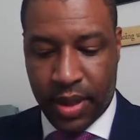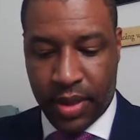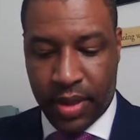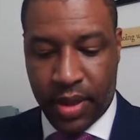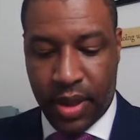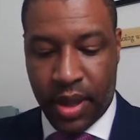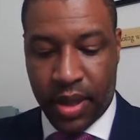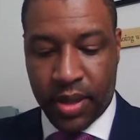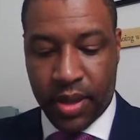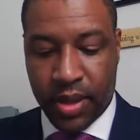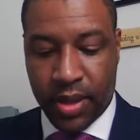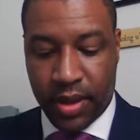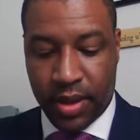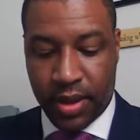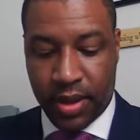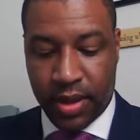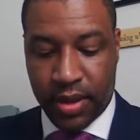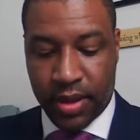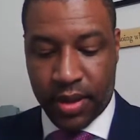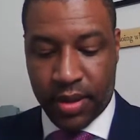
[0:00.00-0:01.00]

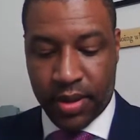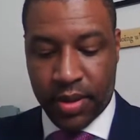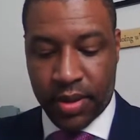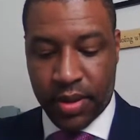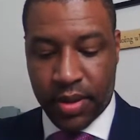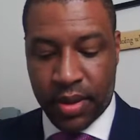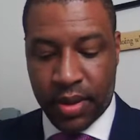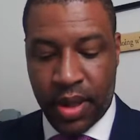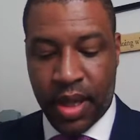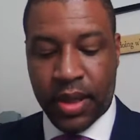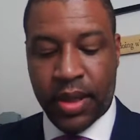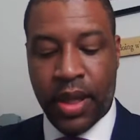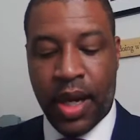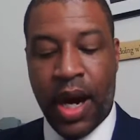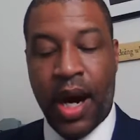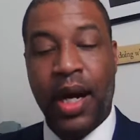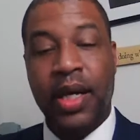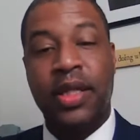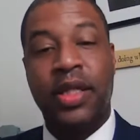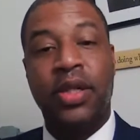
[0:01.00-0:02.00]
Dr.
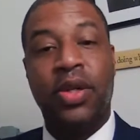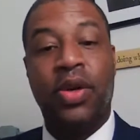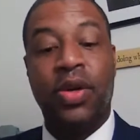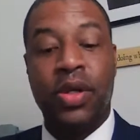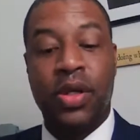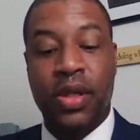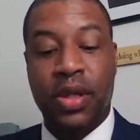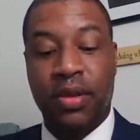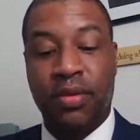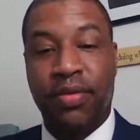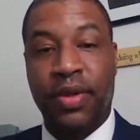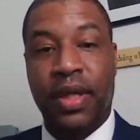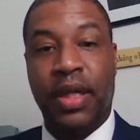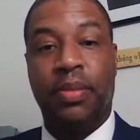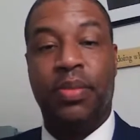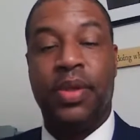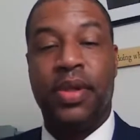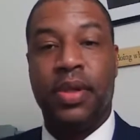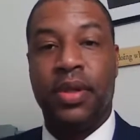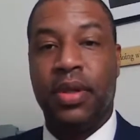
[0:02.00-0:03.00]
Archie Hudson
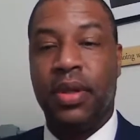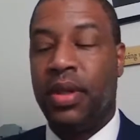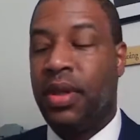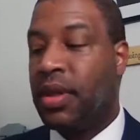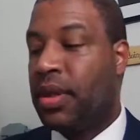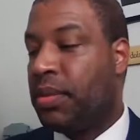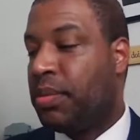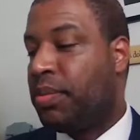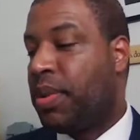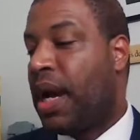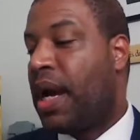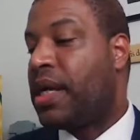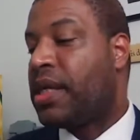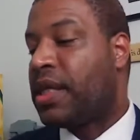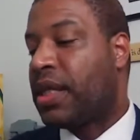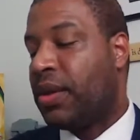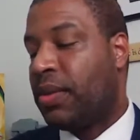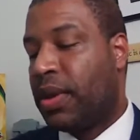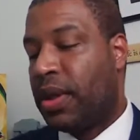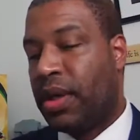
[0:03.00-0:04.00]
Phillips,
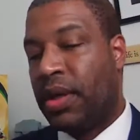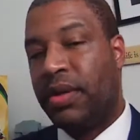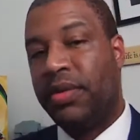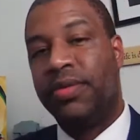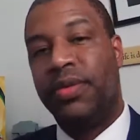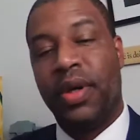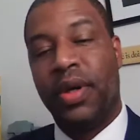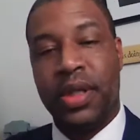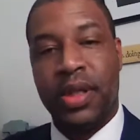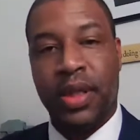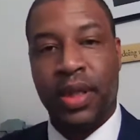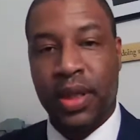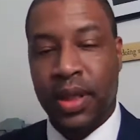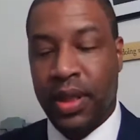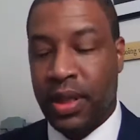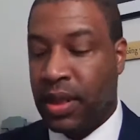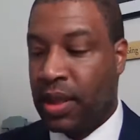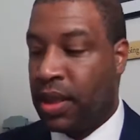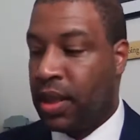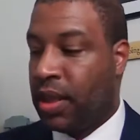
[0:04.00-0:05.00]
passed away,
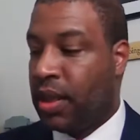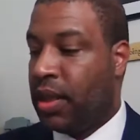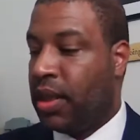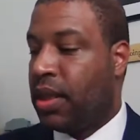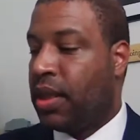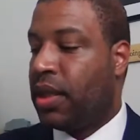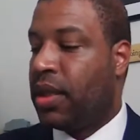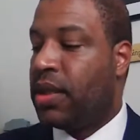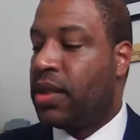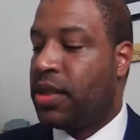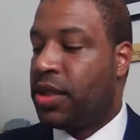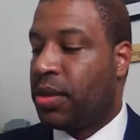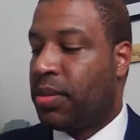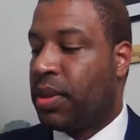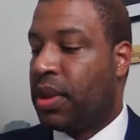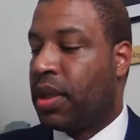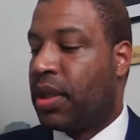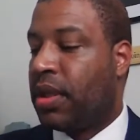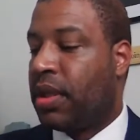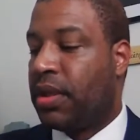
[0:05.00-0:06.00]
unfortunately, in
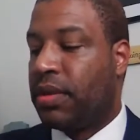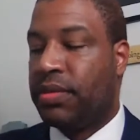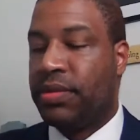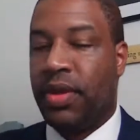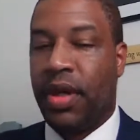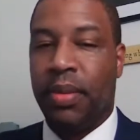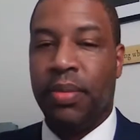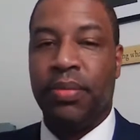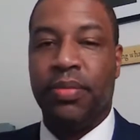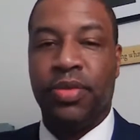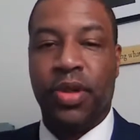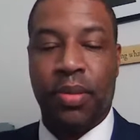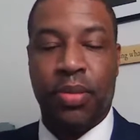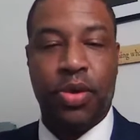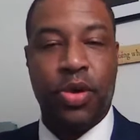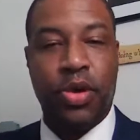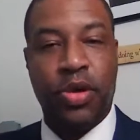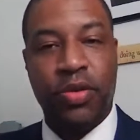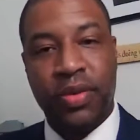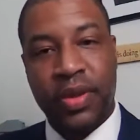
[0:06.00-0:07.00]
Jamaica from
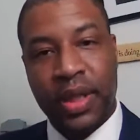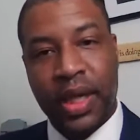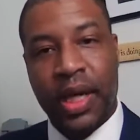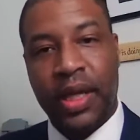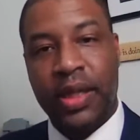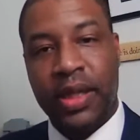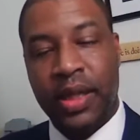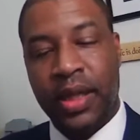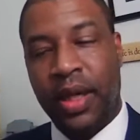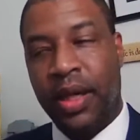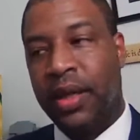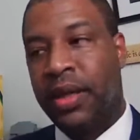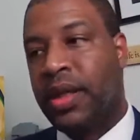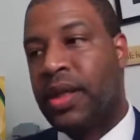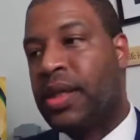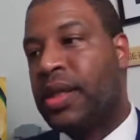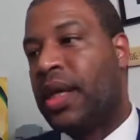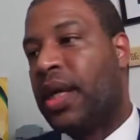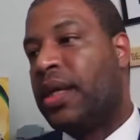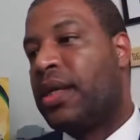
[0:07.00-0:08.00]
COVID-19, I
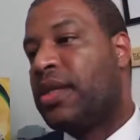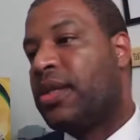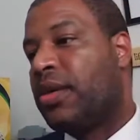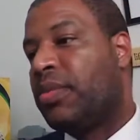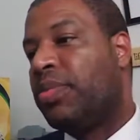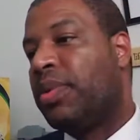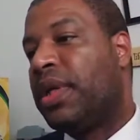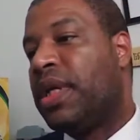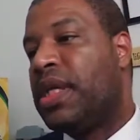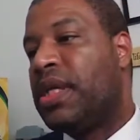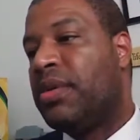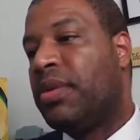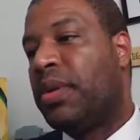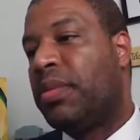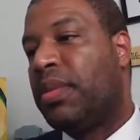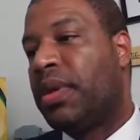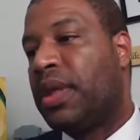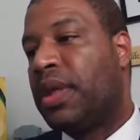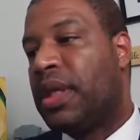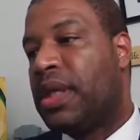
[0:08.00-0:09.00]
understand. So please
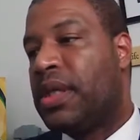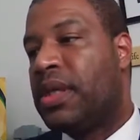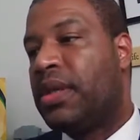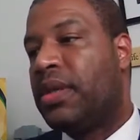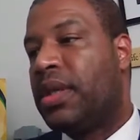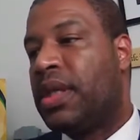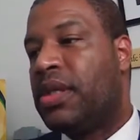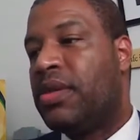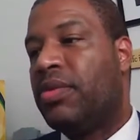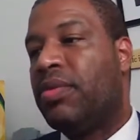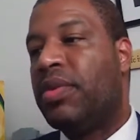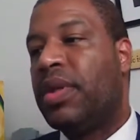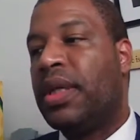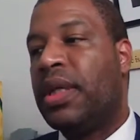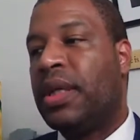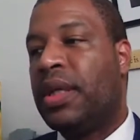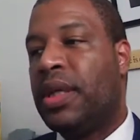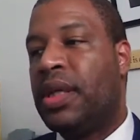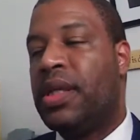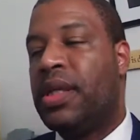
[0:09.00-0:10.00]
remember, this
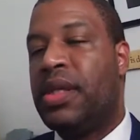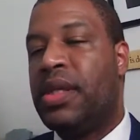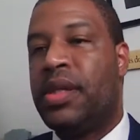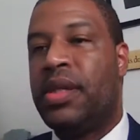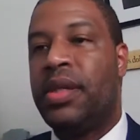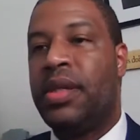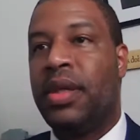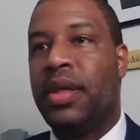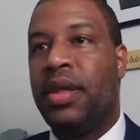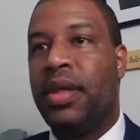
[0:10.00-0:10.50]
really is